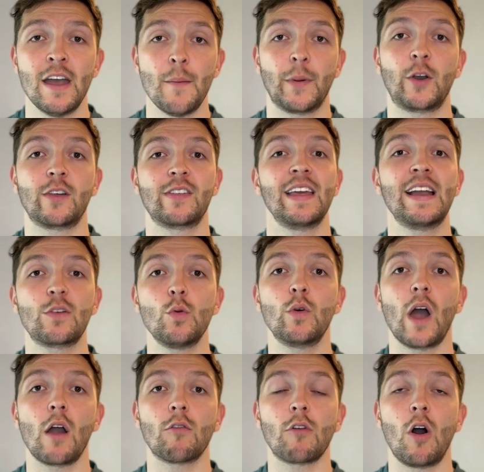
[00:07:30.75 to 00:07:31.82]
because things will
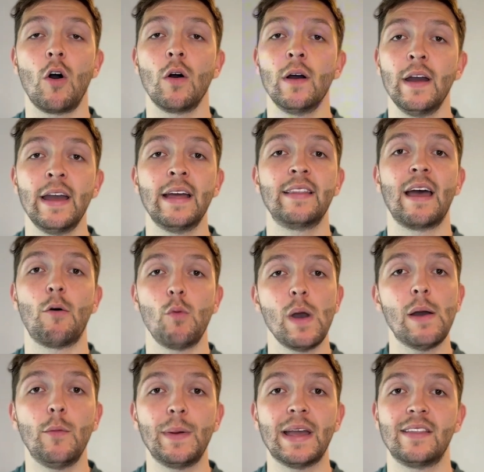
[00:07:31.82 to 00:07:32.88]
go wrong, there
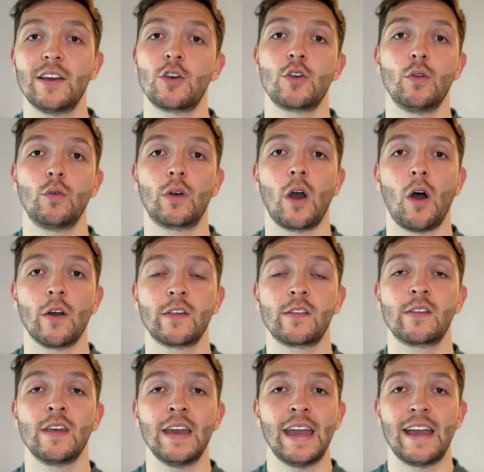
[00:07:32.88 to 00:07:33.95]
will be additional costs.